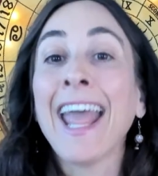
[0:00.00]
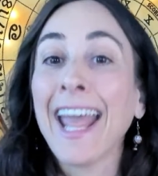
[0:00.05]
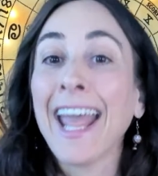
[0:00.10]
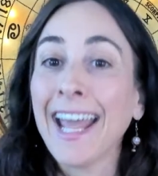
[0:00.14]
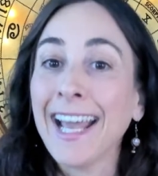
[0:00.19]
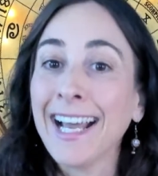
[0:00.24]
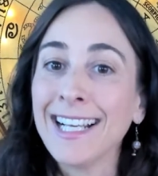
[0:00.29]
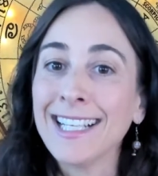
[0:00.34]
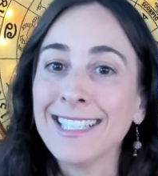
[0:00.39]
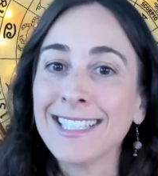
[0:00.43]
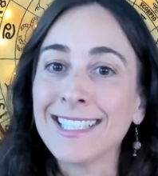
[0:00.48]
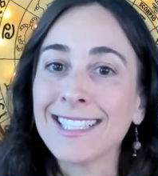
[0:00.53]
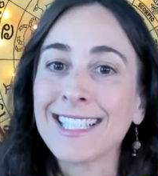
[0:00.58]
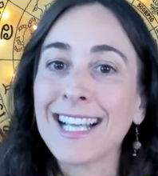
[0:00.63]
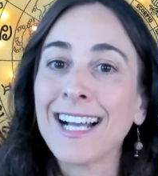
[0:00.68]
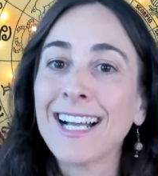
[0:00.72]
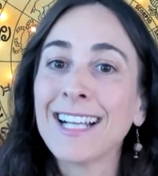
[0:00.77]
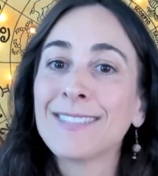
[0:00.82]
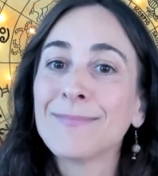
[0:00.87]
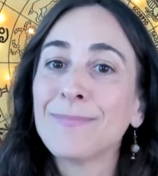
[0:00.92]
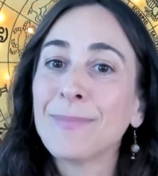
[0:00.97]
And
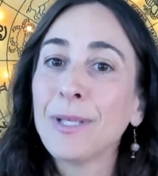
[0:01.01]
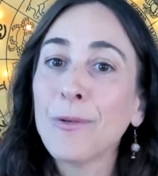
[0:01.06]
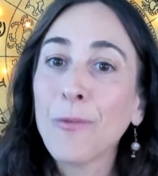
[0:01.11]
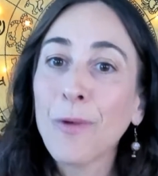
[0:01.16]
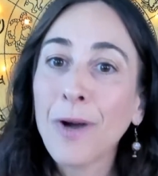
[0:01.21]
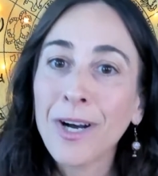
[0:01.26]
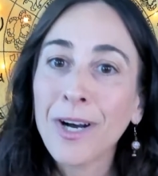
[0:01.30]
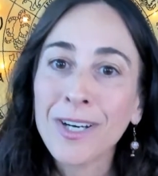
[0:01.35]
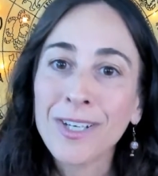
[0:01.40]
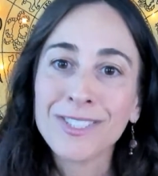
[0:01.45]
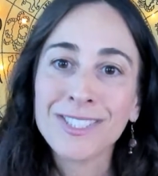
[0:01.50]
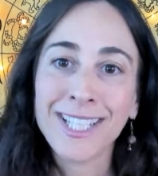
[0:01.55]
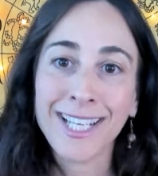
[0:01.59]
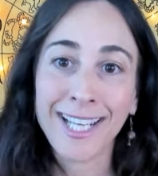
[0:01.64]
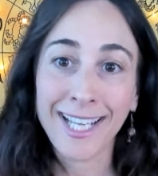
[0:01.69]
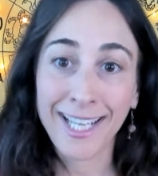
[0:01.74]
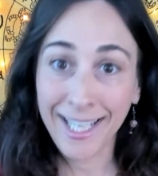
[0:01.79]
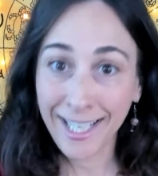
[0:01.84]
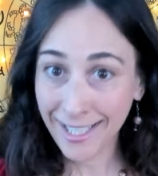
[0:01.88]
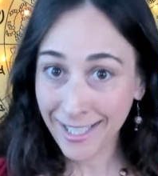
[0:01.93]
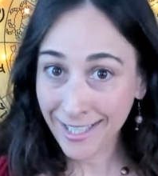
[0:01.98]
be well,
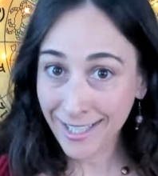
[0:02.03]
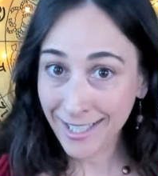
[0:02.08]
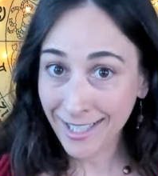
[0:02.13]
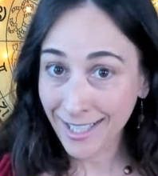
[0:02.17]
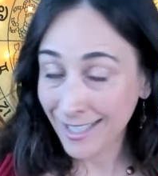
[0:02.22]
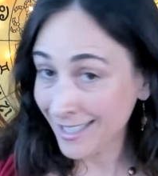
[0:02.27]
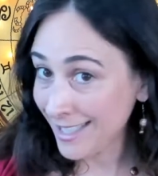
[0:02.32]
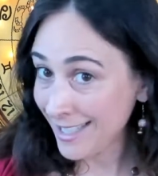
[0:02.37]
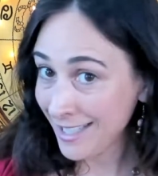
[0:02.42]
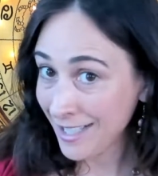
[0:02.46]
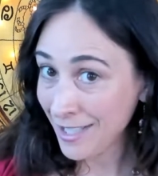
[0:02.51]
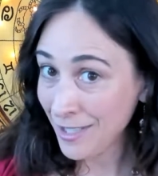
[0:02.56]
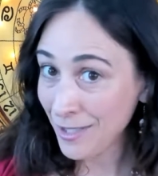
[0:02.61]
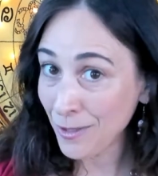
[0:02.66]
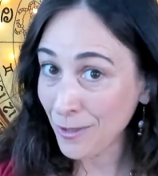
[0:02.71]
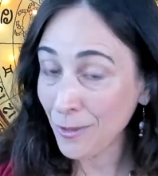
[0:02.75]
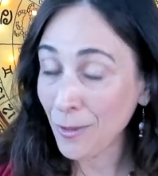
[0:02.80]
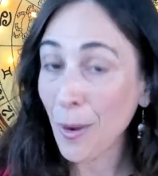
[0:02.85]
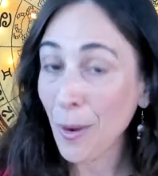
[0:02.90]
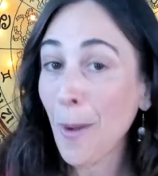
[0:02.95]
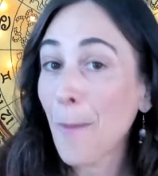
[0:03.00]
take care. I'll see
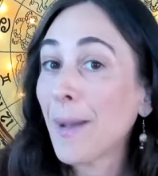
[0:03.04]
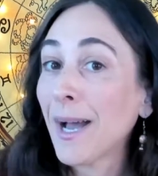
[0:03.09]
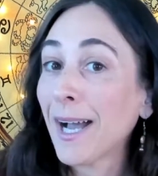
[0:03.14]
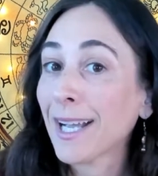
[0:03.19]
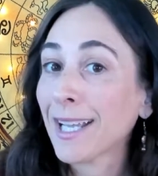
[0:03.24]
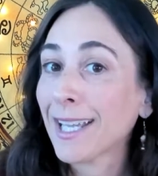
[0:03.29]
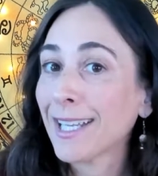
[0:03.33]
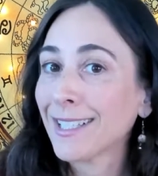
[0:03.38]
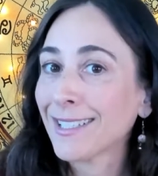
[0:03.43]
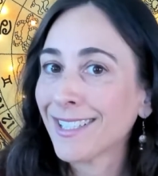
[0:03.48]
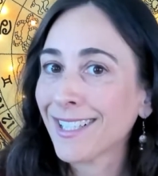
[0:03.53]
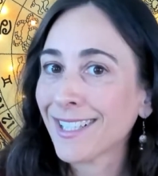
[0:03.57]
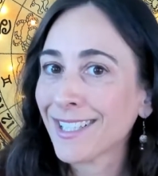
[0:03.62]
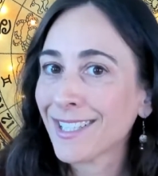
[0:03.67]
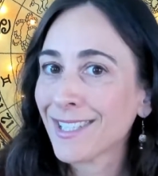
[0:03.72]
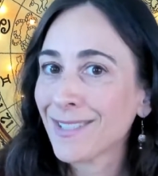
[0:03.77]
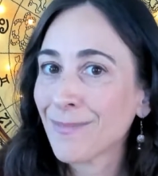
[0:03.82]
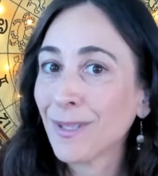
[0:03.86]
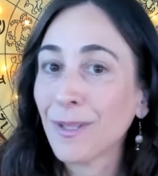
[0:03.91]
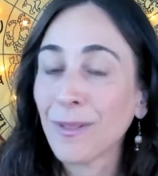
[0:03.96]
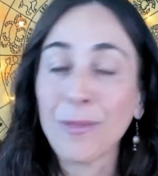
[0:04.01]
you back here
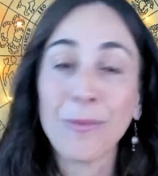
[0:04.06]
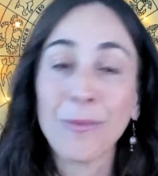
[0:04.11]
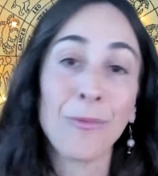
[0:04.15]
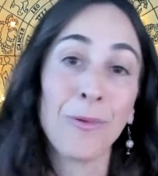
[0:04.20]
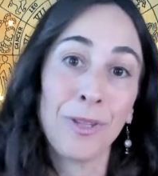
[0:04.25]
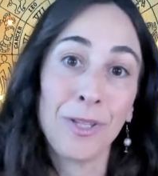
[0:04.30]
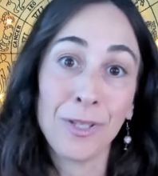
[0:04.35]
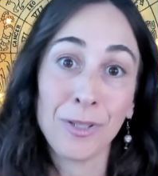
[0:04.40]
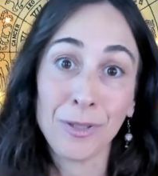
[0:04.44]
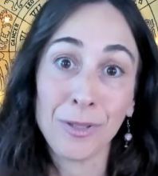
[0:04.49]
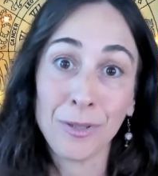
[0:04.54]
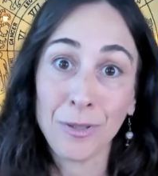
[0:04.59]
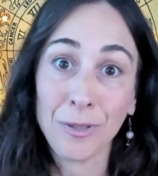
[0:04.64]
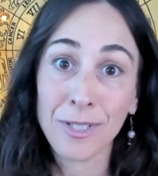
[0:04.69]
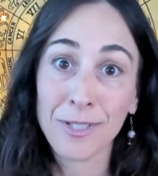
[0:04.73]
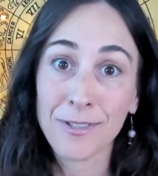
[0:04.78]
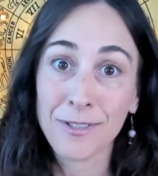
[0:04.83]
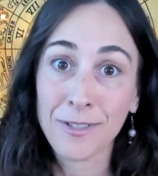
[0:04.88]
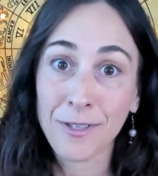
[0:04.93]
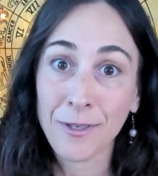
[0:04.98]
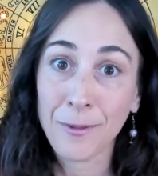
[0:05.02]
next month with your
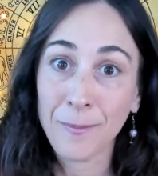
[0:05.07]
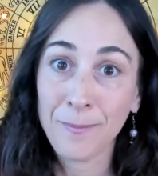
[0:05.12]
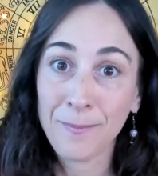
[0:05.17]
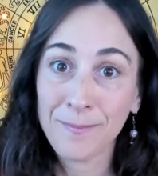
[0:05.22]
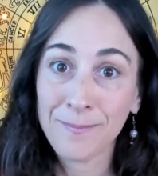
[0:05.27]
horoscope.